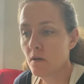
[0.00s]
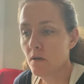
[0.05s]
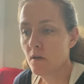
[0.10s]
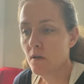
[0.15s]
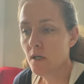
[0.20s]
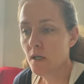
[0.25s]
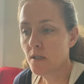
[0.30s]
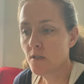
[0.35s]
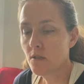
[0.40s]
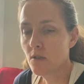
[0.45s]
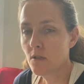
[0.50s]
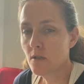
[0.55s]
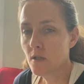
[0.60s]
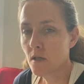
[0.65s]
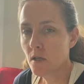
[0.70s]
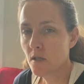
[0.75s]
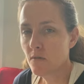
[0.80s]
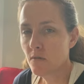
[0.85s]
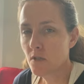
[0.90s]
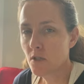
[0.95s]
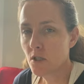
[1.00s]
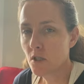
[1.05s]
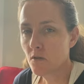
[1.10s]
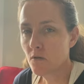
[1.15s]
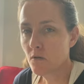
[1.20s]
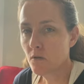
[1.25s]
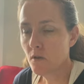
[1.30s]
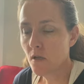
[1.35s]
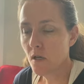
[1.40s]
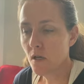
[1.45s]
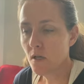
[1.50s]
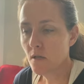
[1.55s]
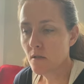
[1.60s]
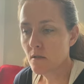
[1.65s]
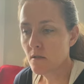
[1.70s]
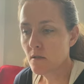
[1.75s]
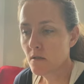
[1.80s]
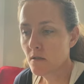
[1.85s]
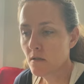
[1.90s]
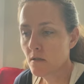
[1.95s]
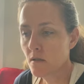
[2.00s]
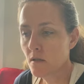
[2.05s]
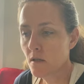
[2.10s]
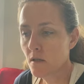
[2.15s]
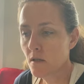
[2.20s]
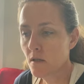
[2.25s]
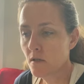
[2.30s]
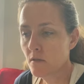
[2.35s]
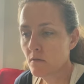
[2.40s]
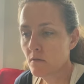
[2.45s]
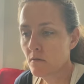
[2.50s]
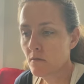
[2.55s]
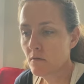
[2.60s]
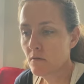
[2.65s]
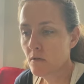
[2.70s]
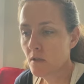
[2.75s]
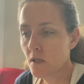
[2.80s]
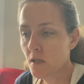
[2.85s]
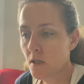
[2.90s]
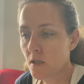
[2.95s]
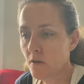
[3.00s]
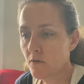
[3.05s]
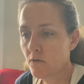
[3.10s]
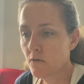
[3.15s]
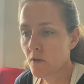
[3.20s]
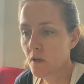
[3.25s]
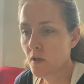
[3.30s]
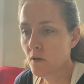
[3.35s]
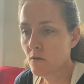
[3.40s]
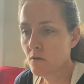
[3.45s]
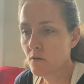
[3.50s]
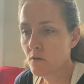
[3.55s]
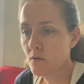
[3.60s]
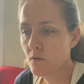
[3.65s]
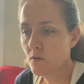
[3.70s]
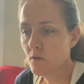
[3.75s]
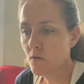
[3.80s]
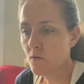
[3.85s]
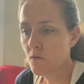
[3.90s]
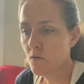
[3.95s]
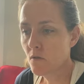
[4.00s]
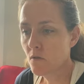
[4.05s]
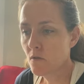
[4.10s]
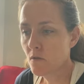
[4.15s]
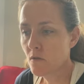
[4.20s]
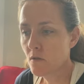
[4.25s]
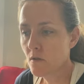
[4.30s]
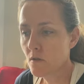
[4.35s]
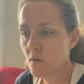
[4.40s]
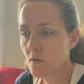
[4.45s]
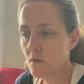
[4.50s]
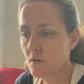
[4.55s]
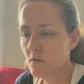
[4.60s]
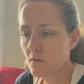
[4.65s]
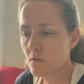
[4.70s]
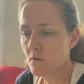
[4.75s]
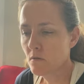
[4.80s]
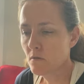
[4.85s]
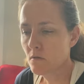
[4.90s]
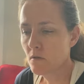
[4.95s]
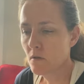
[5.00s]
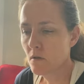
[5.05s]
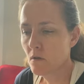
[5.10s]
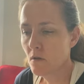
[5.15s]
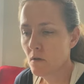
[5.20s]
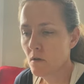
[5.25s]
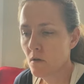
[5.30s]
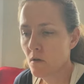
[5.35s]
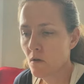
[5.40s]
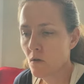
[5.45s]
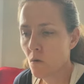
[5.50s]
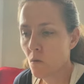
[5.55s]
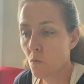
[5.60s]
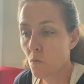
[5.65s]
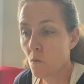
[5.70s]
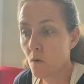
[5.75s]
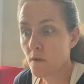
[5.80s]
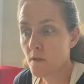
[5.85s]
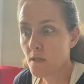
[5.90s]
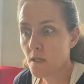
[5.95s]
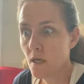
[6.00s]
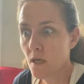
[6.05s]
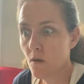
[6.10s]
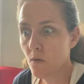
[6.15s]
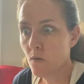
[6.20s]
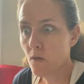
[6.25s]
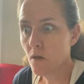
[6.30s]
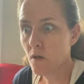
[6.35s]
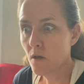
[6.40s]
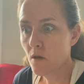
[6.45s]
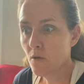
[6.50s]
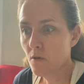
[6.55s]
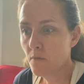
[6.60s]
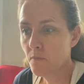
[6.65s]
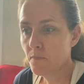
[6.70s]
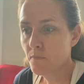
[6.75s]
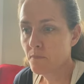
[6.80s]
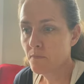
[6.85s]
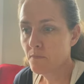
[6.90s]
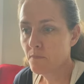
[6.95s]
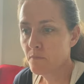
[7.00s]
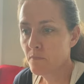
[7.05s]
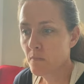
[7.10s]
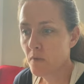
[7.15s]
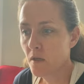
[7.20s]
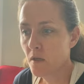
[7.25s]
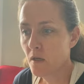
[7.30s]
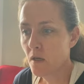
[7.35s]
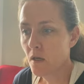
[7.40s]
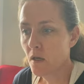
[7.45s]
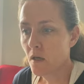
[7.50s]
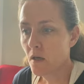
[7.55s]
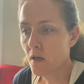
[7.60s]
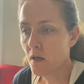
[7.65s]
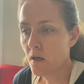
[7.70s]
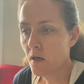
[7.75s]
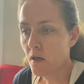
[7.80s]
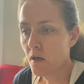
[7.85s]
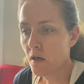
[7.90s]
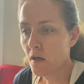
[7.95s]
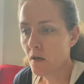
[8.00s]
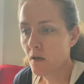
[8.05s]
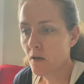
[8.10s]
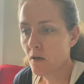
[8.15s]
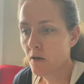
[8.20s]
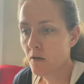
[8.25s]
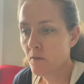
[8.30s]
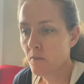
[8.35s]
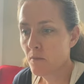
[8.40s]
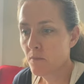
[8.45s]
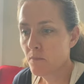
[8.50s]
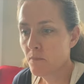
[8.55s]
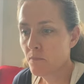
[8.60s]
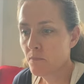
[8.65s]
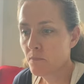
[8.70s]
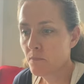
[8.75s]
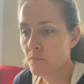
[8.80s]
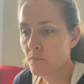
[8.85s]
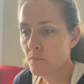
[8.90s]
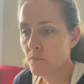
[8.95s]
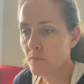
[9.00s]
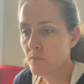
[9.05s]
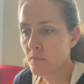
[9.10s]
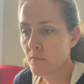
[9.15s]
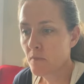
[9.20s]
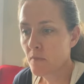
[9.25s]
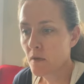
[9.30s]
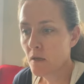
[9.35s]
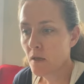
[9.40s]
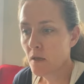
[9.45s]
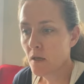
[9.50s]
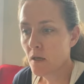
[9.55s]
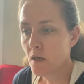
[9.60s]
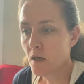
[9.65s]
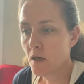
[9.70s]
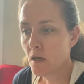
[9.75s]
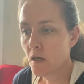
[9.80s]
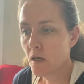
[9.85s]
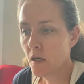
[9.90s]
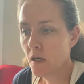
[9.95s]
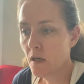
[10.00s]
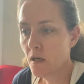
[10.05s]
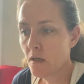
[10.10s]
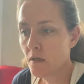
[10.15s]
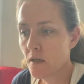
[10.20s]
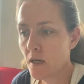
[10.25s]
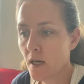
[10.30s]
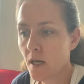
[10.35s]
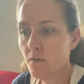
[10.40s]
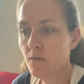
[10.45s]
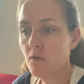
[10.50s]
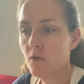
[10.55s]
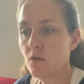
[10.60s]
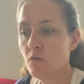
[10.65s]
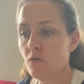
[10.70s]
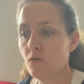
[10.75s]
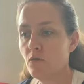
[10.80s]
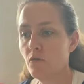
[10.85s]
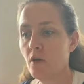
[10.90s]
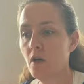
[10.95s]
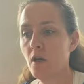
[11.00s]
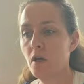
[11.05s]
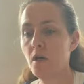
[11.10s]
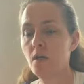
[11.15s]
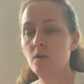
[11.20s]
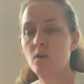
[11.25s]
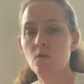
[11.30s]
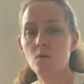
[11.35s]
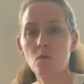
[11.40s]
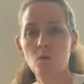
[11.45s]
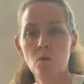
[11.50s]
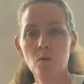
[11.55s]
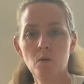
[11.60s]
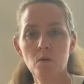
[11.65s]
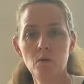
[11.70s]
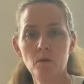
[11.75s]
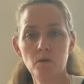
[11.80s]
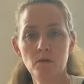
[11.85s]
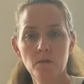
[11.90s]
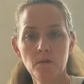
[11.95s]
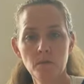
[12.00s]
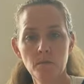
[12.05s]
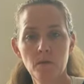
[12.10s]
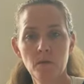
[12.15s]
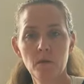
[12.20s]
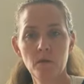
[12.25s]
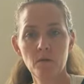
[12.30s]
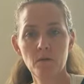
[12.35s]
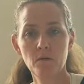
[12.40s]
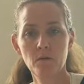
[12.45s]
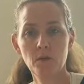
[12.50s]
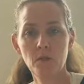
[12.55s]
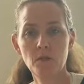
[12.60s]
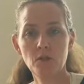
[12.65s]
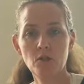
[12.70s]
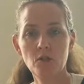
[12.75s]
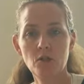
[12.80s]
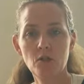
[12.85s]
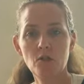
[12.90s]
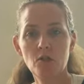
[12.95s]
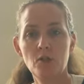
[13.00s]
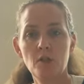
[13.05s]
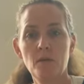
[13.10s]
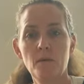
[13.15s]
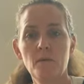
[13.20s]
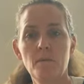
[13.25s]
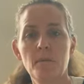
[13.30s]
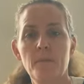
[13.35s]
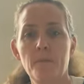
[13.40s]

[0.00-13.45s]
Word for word: that's just kind of a generalized thing that I have found as far as what's out there. And having a friend or somebody in a relationship